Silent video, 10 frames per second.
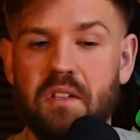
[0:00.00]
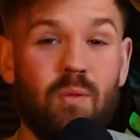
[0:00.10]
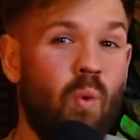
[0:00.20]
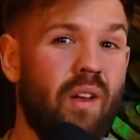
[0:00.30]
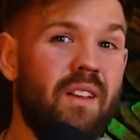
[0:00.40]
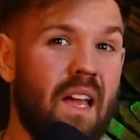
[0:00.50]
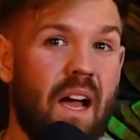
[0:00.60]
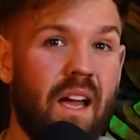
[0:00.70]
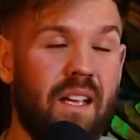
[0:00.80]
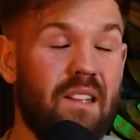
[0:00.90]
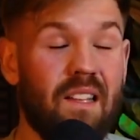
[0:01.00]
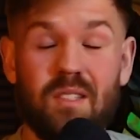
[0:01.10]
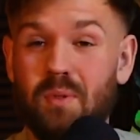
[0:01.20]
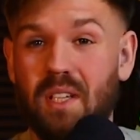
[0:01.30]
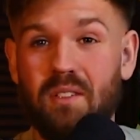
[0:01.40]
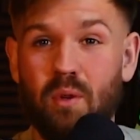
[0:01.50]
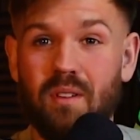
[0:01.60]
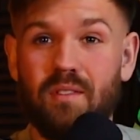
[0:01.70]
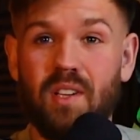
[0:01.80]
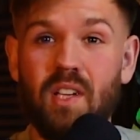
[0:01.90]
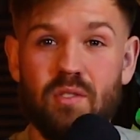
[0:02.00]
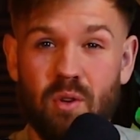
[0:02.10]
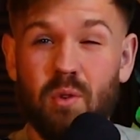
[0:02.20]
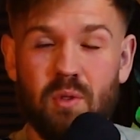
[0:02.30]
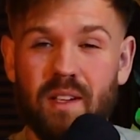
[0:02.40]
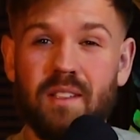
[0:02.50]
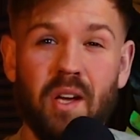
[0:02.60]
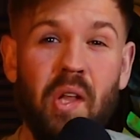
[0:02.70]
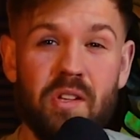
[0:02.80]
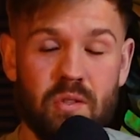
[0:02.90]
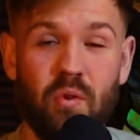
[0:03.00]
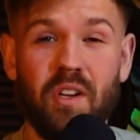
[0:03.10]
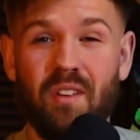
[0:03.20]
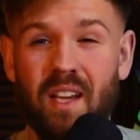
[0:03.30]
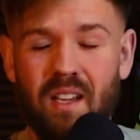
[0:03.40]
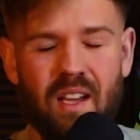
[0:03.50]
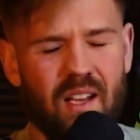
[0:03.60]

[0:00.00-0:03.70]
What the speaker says: I had one guy, this was like 2 or 3 years ago, so I can tell this story, right?